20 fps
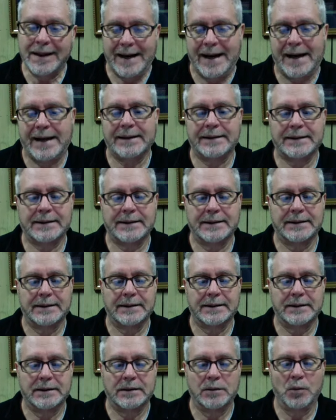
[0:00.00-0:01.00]
at
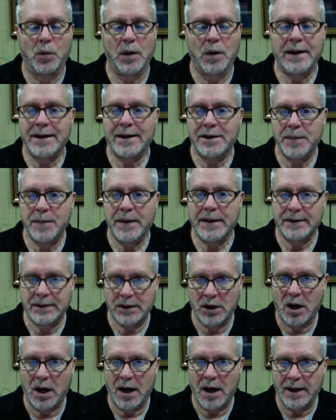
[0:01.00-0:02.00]
what has been
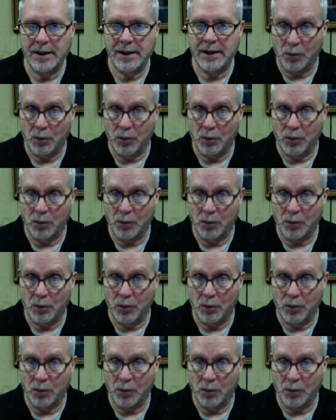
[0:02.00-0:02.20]
taught,